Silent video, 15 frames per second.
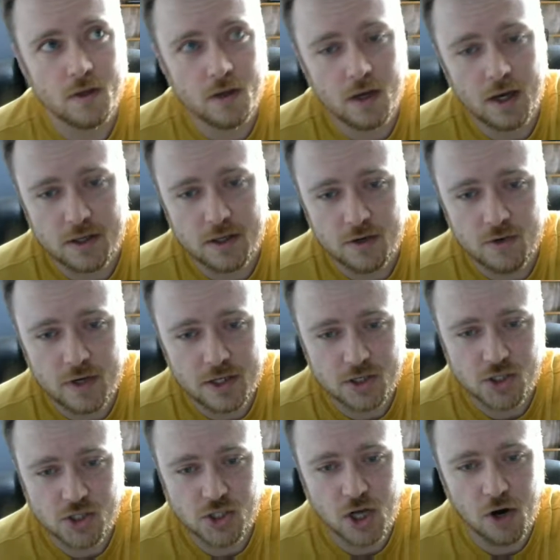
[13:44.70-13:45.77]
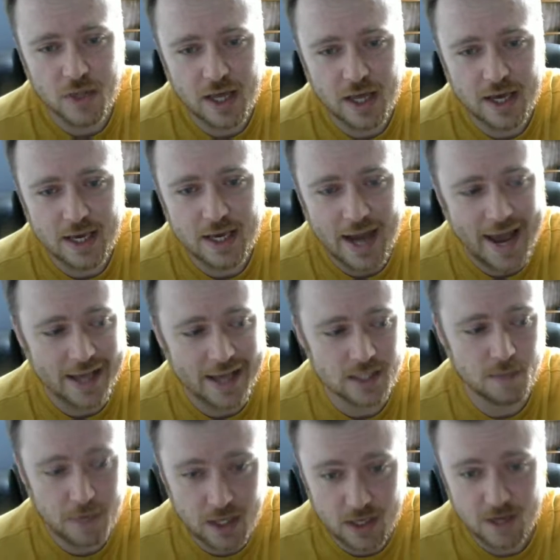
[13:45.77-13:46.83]
you need to show that it has
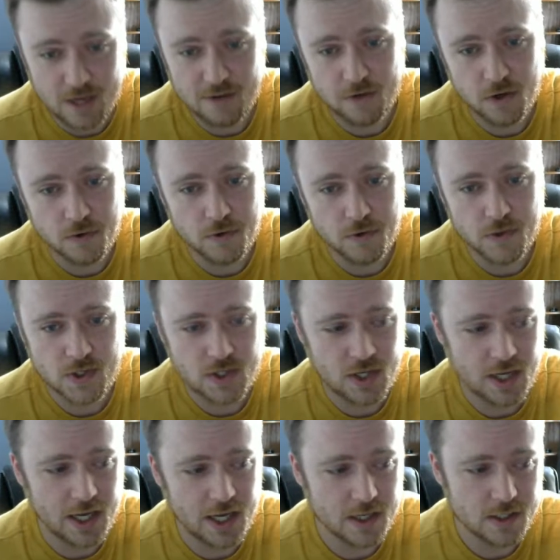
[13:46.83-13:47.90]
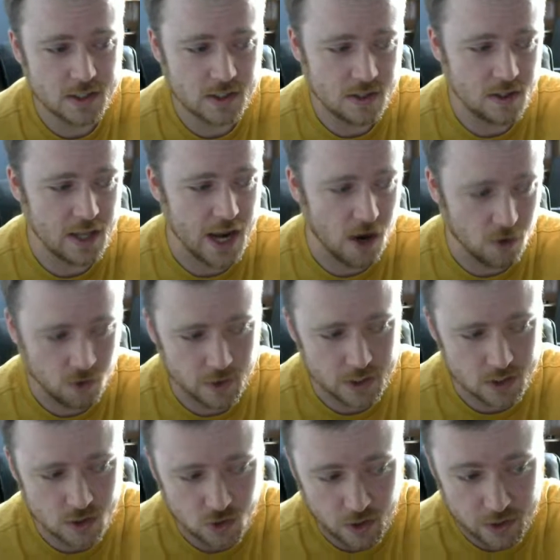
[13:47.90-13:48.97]
been infused and is now going
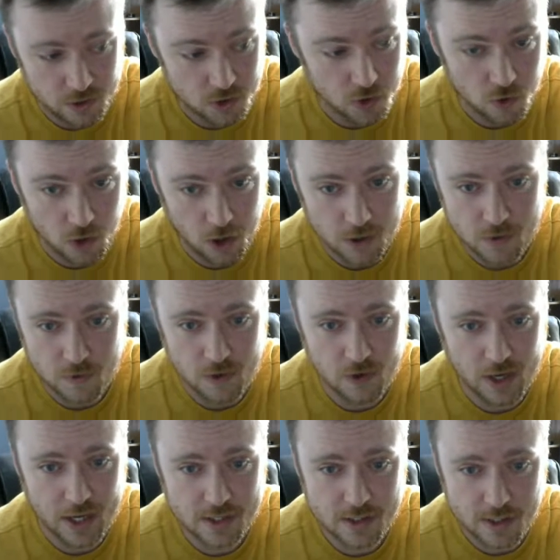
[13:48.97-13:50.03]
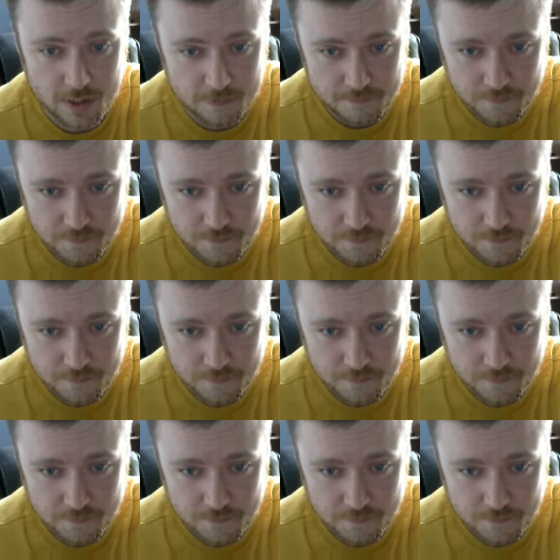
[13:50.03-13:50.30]
to draw you 2 cards when you cast it.